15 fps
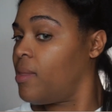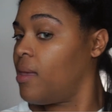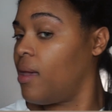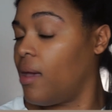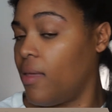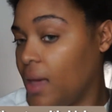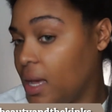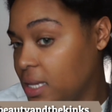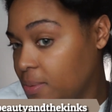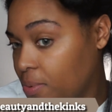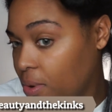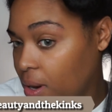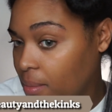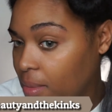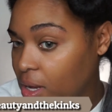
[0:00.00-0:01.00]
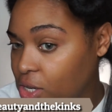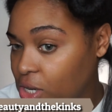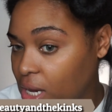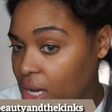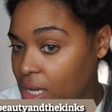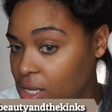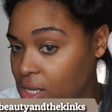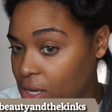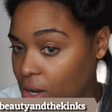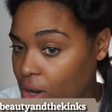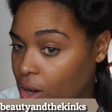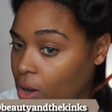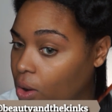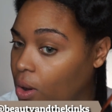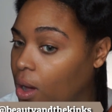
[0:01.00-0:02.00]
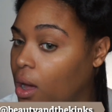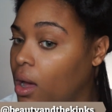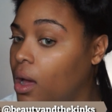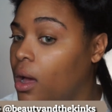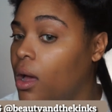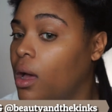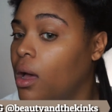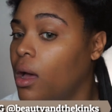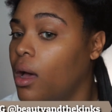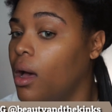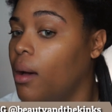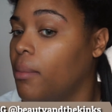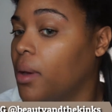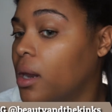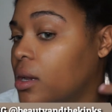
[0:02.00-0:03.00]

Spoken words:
And that's pretty much it. So I'm gonna